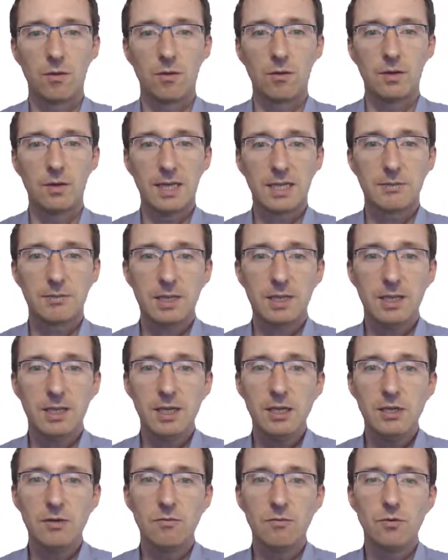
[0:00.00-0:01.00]
The
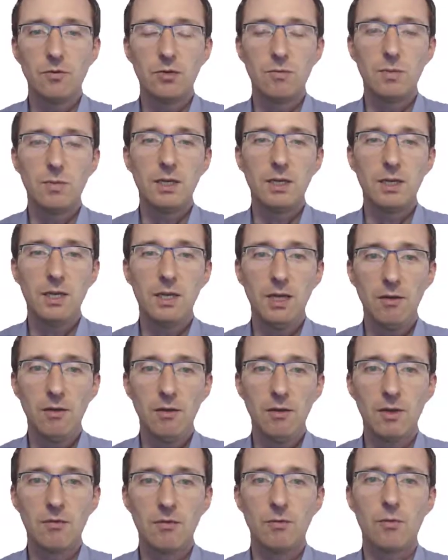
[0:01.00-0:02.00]
expectation would be
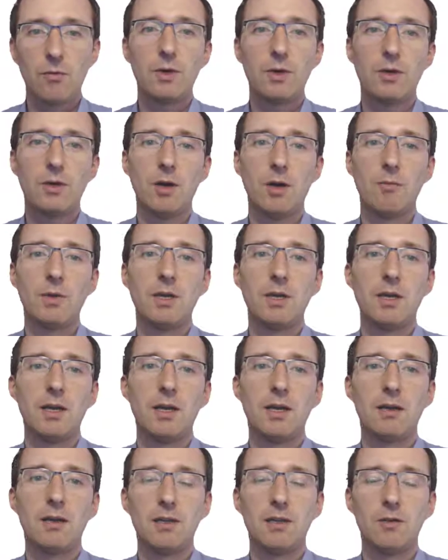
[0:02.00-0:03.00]
even if we
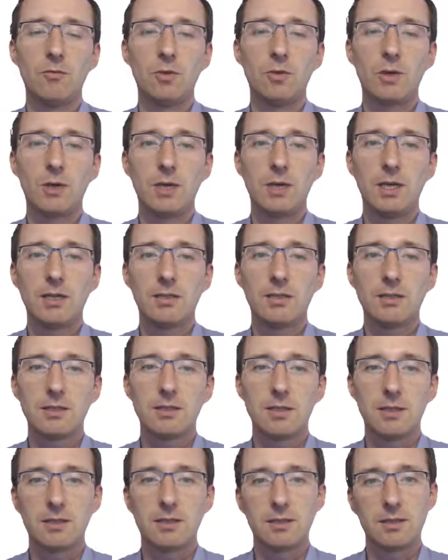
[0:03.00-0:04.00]
terminate individual
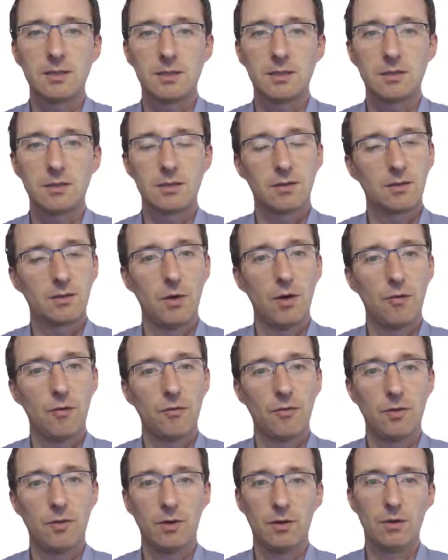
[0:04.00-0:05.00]
instances
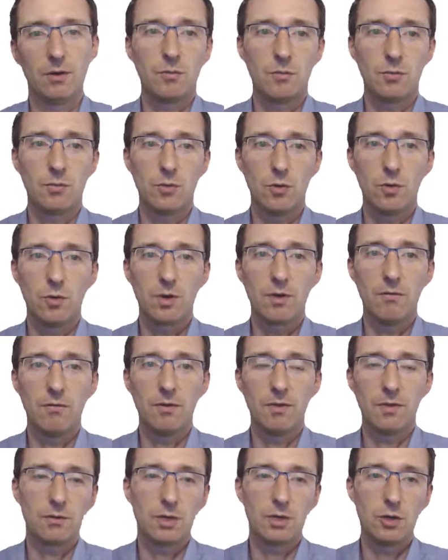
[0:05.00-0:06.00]
of a broker
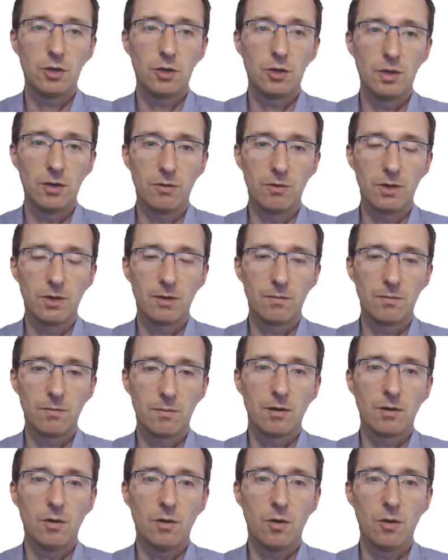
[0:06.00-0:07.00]
with queue mirroring,
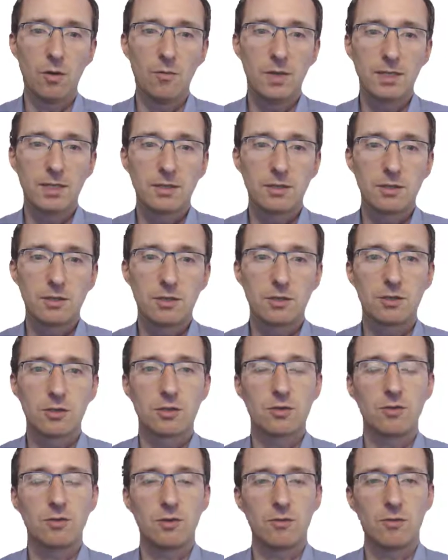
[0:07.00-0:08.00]
all messages
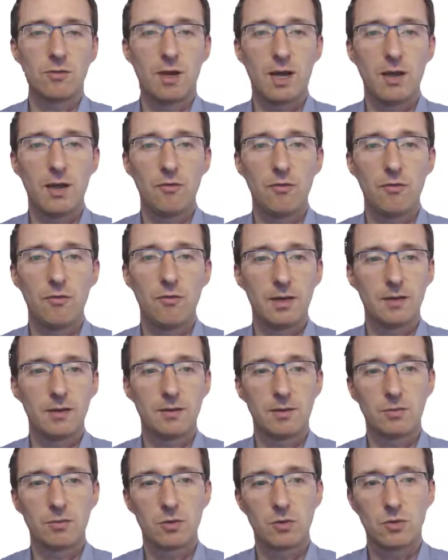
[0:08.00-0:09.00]
should arrive at the
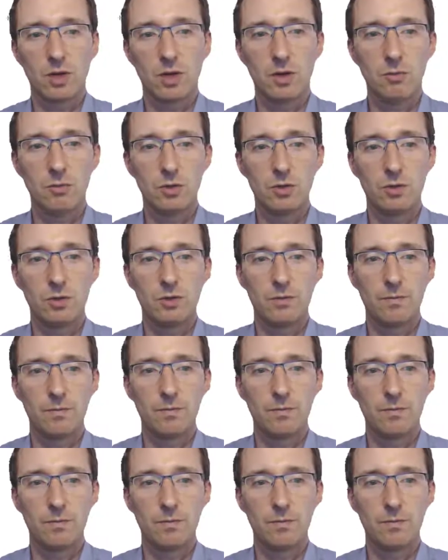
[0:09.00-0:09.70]
subscribers.